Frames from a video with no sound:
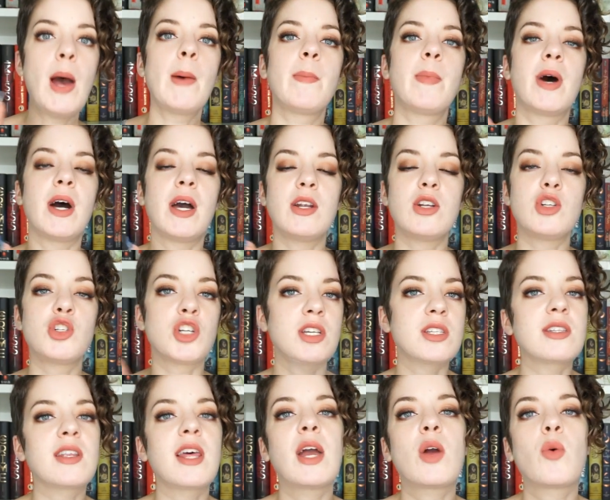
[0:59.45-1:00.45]
But
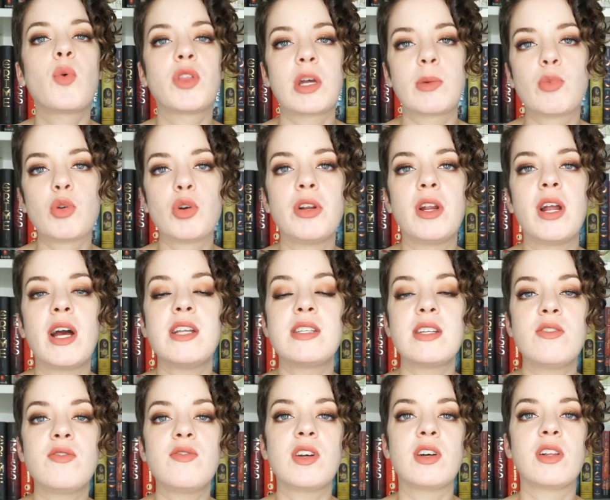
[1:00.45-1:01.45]
just like with Uprooted, I
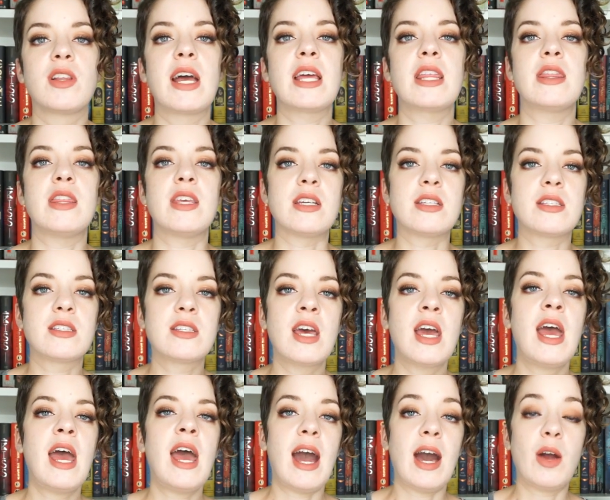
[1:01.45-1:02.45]
did feel like this
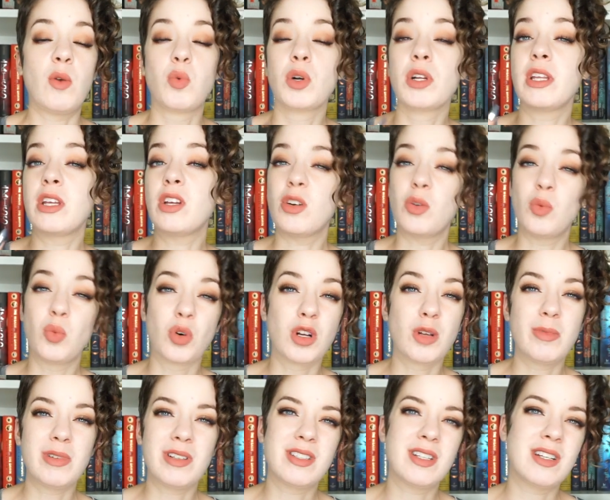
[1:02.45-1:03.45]
had really good
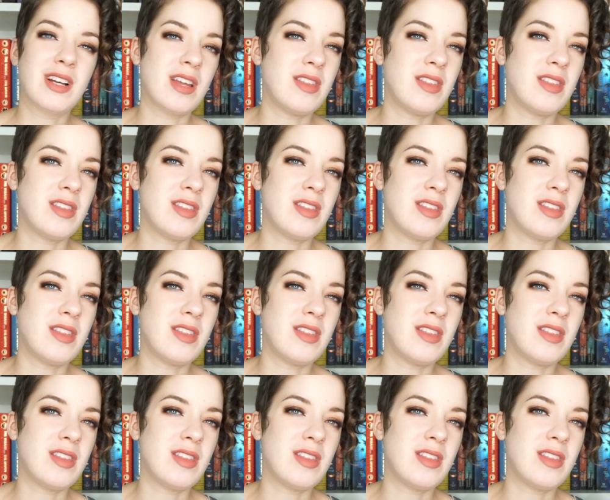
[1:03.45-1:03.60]
world building.